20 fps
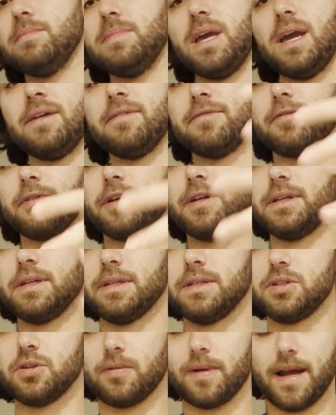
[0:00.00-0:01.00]

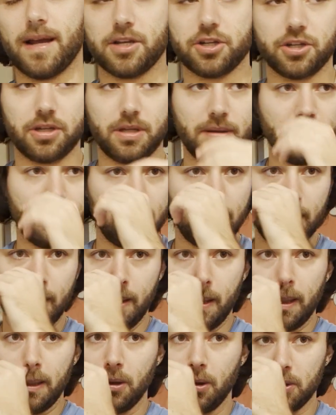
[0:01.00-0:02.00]
every direction
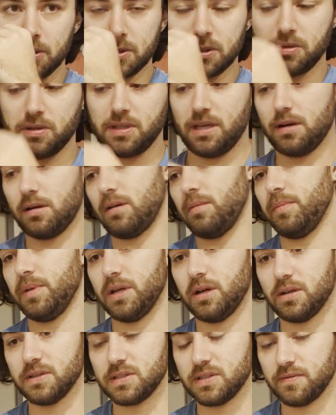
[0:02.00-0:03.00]
and also the
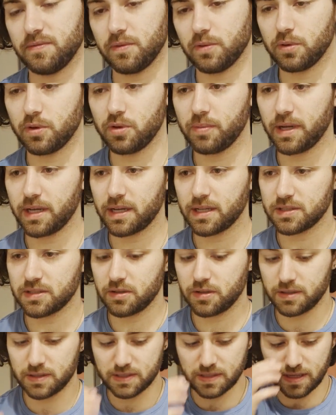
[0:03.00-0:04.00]
ambiance of the room, I guess
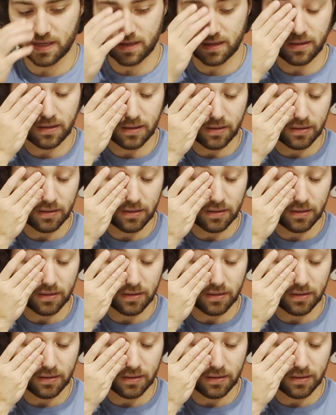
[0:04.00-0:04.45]
you could say.